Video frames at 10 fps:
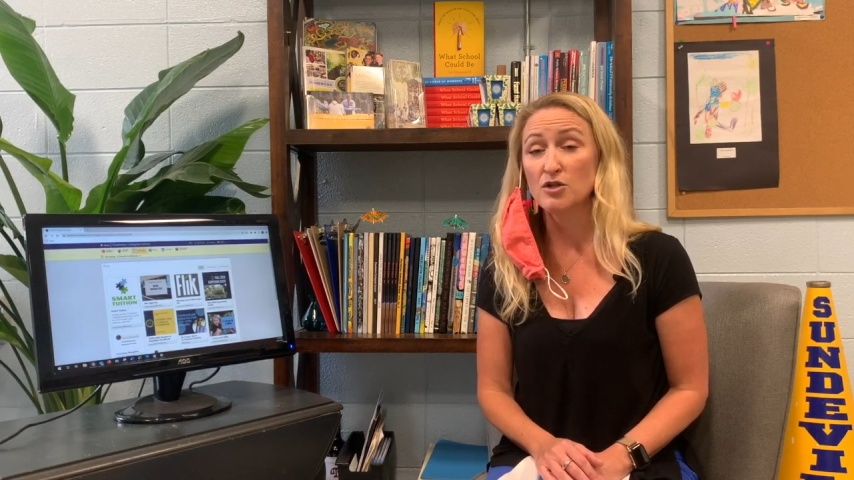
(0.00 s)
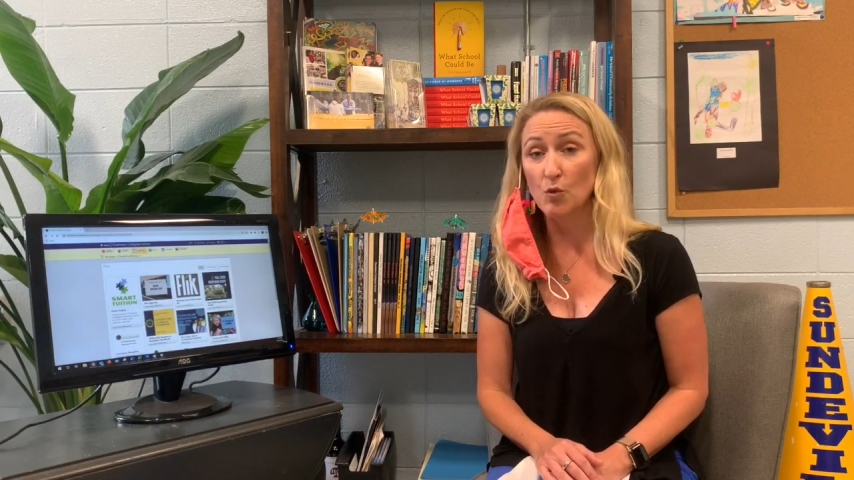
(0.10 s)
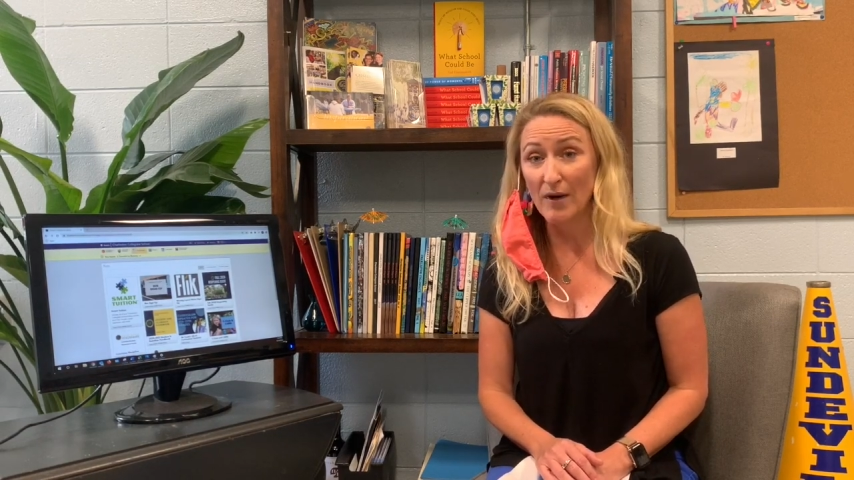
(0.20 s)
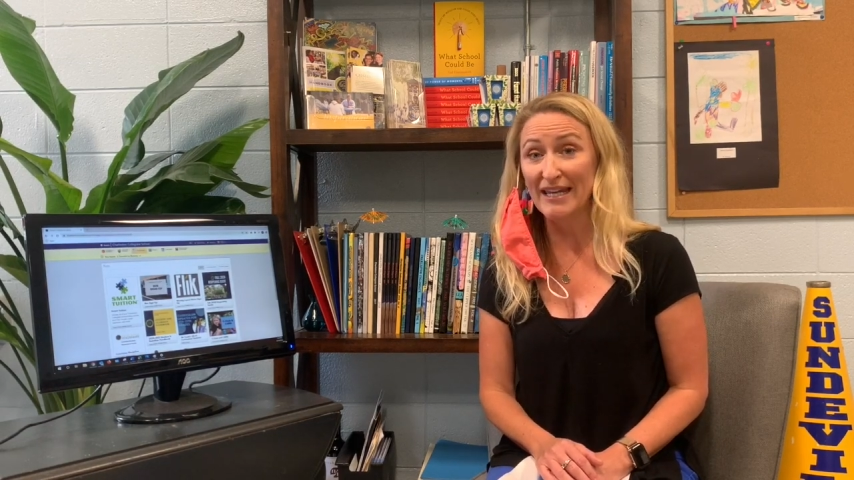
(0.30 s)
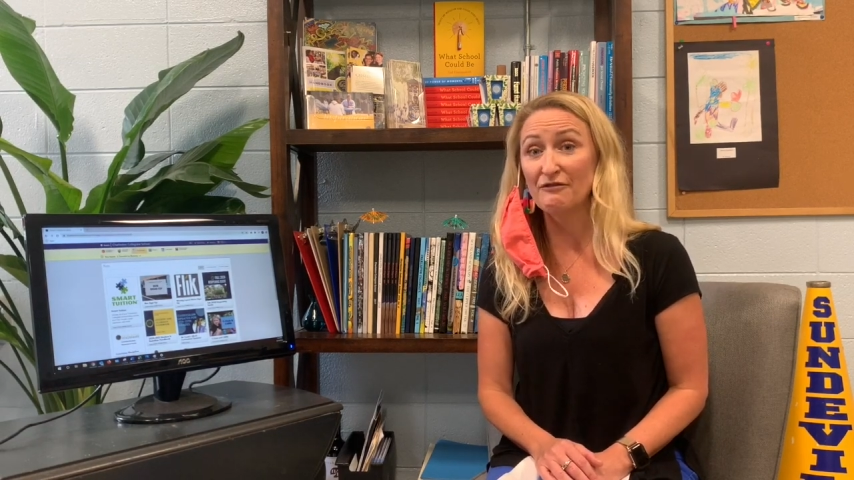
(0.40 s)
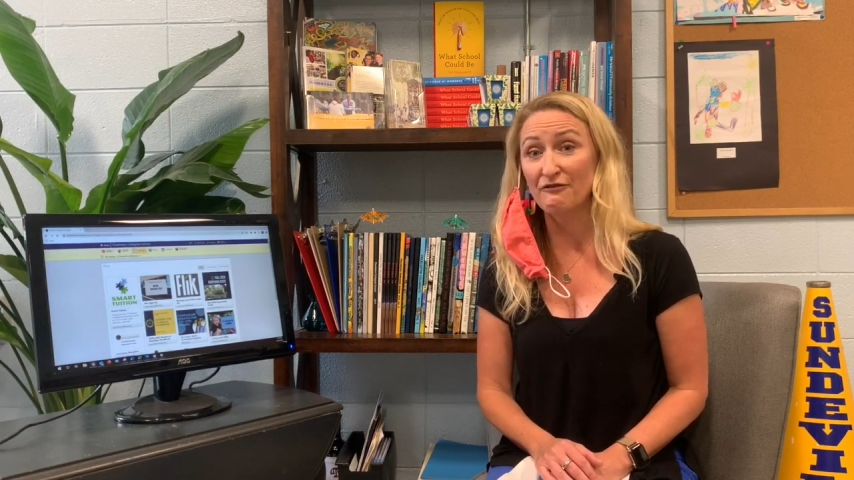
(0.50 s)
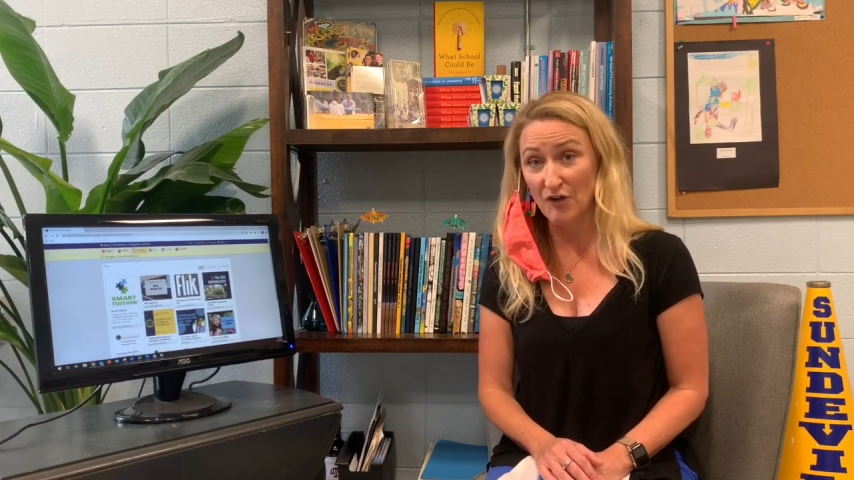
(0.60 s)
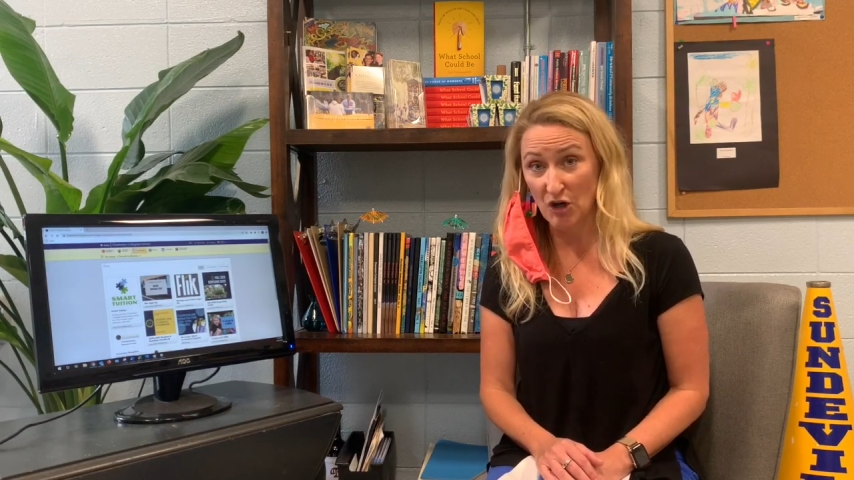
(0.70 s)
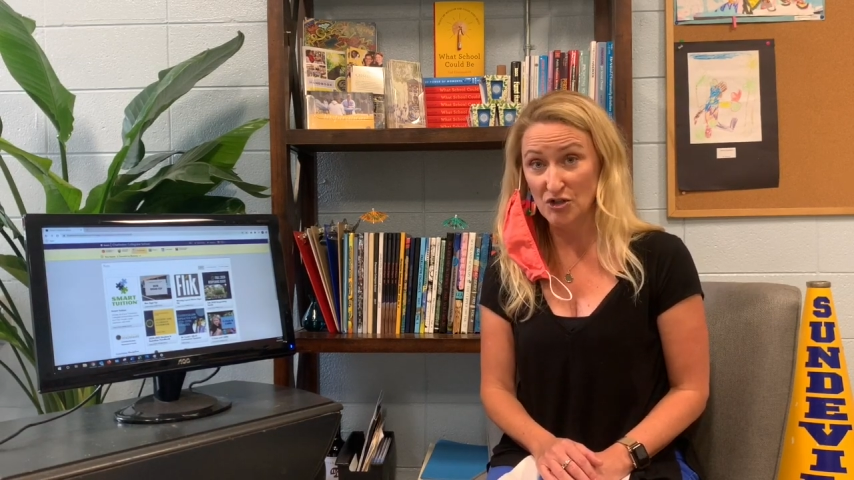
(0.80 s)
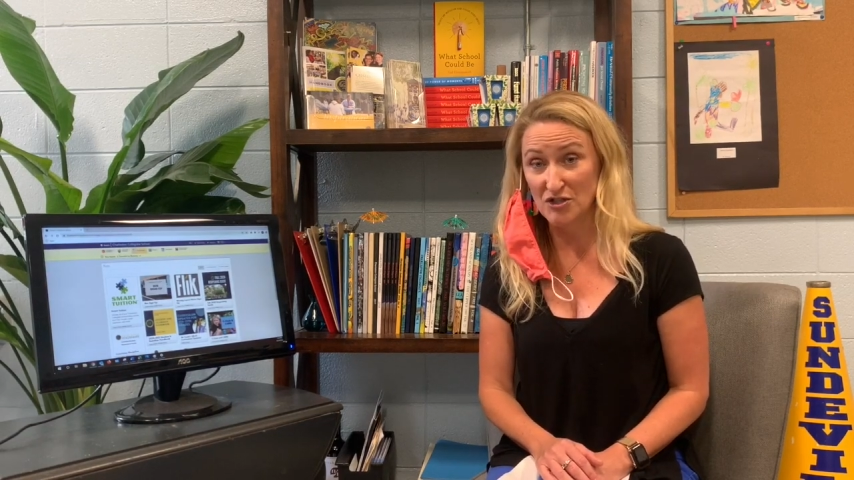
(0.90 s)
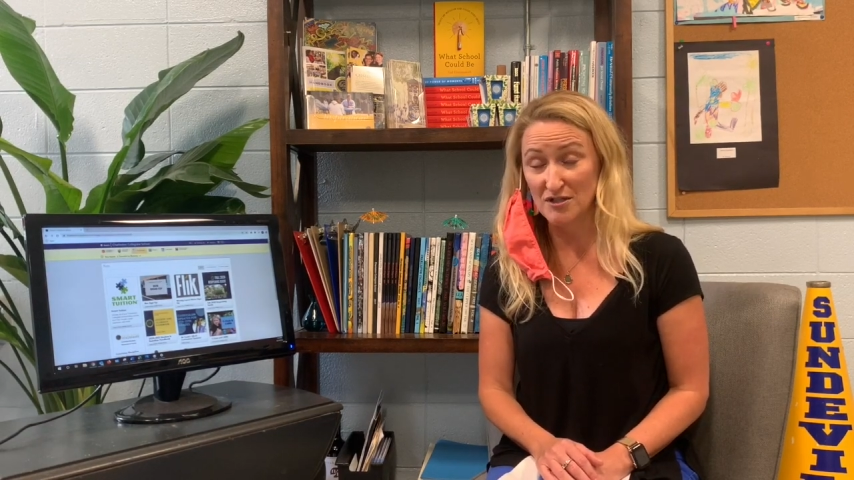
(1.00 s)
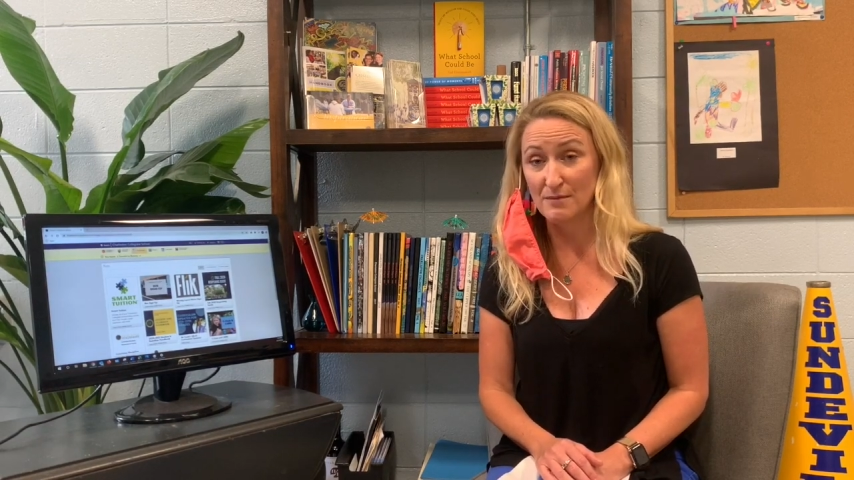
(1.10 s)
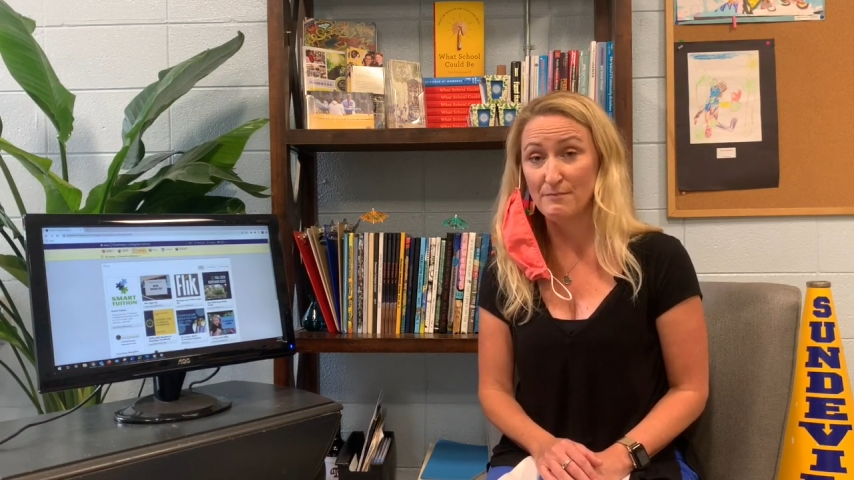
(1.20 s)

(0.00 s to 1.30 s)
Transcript: 21st,